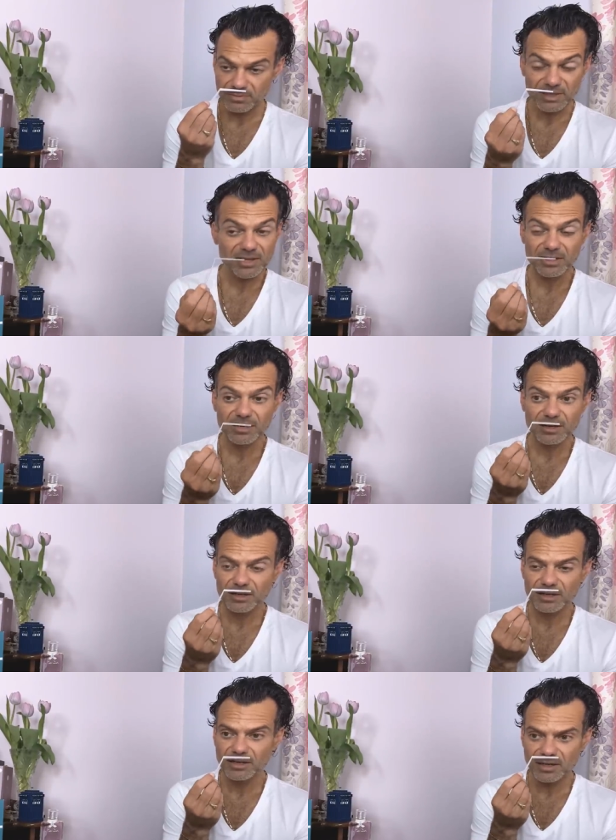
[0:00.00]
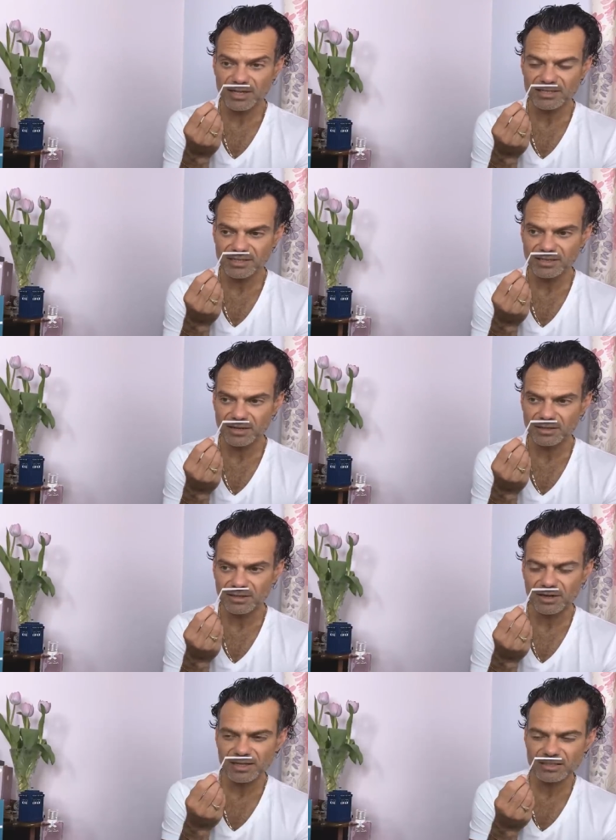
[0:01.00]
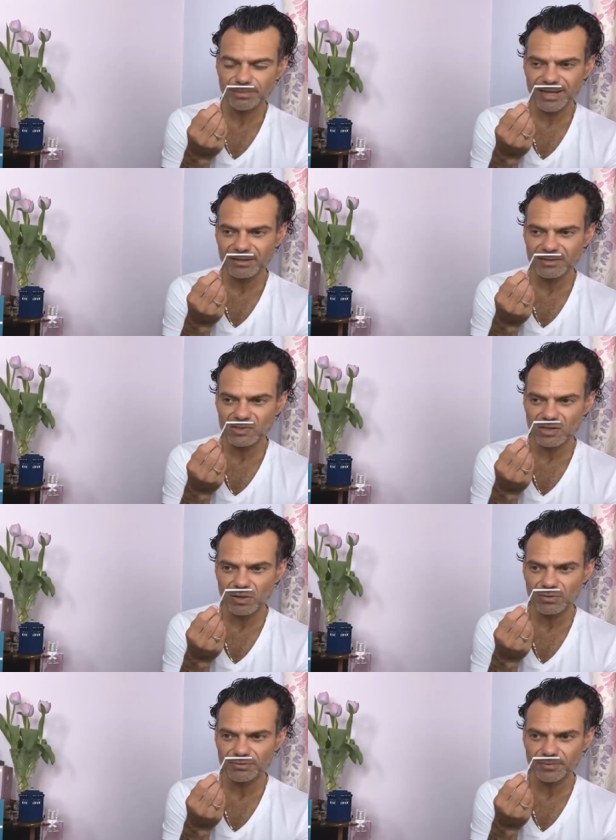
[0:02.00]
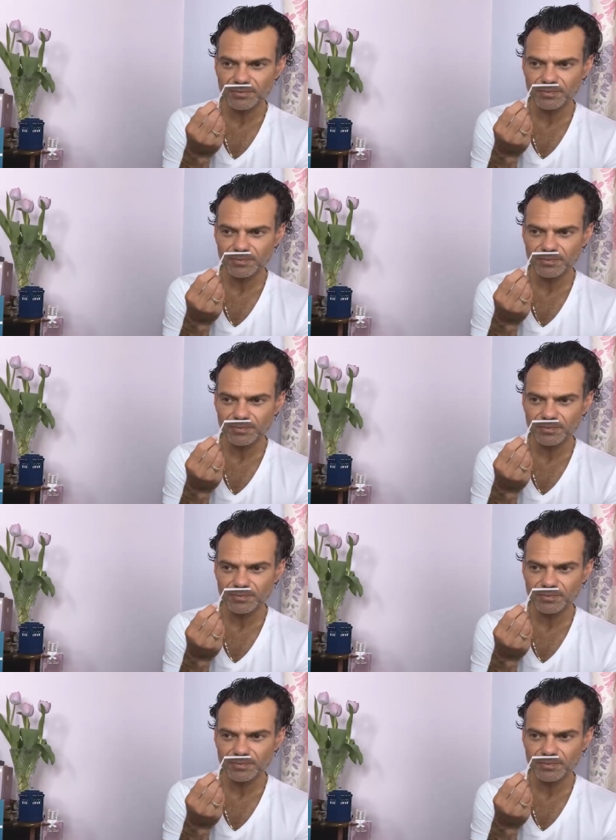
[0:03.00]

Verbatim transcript: yeah nicely done nice balance of